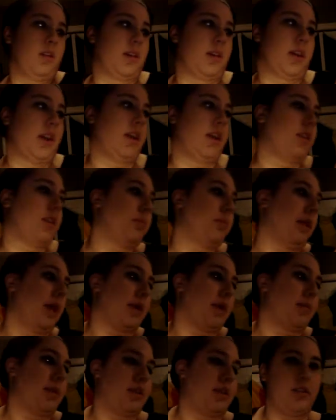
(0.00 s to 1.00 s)
or any other
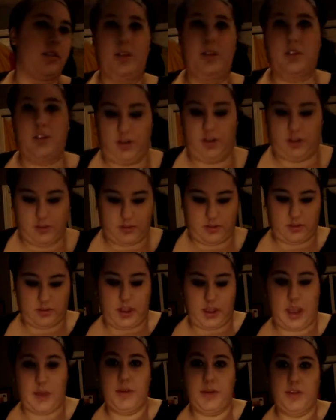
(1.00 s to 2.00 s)
black pencil you could use.
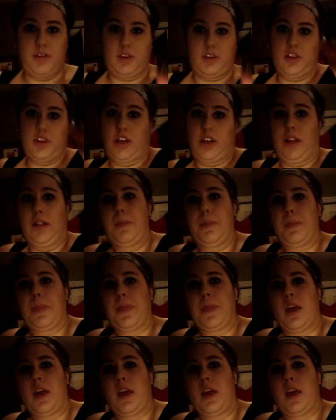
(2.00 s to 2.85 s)
I'm using a gel,